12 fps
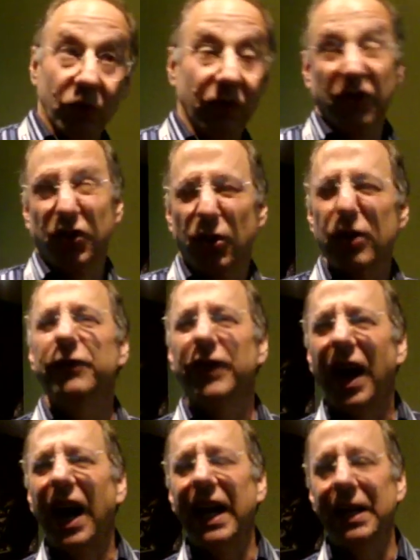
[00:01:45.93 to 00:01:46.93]

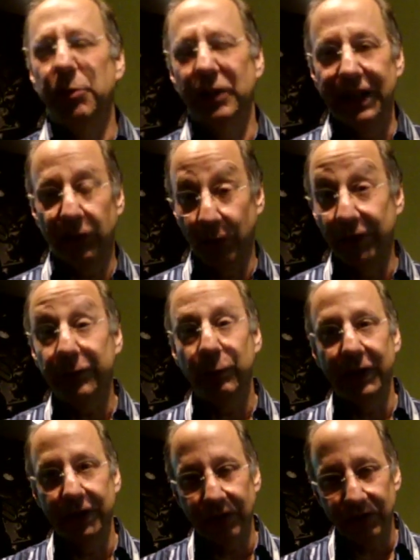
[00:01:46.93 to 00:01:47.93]
certify beliefs.
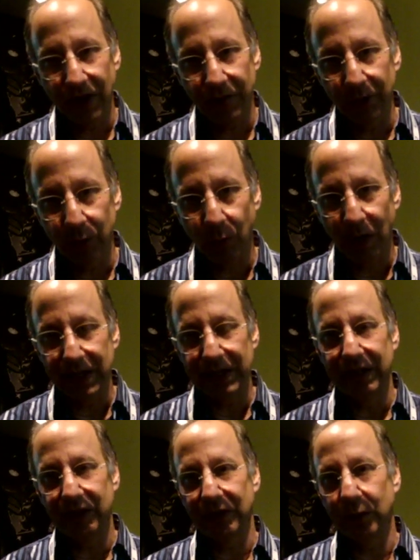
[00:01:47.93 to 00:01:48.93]
We discover what it
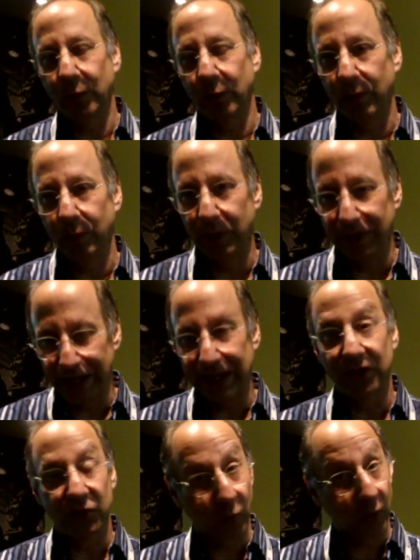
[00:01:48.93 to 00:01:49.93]
is that we
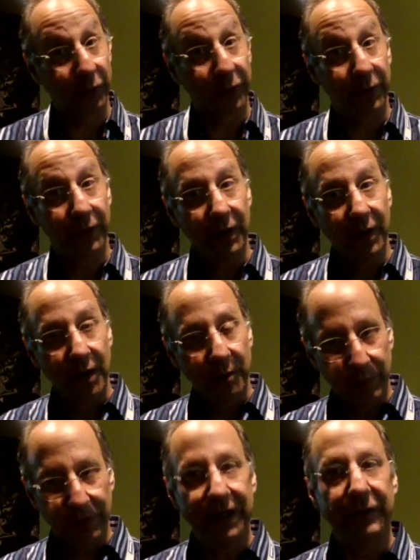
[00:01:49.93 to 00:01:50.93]
think is worth
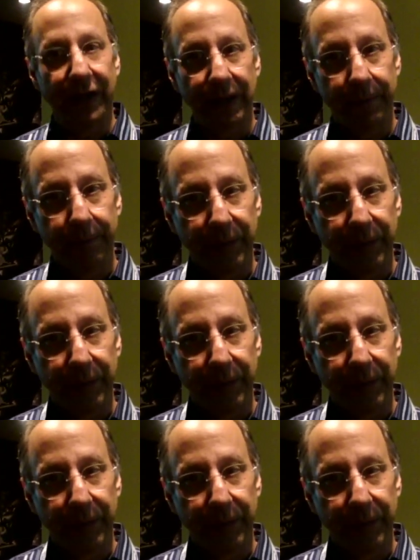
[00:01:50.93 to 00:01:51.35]
believing.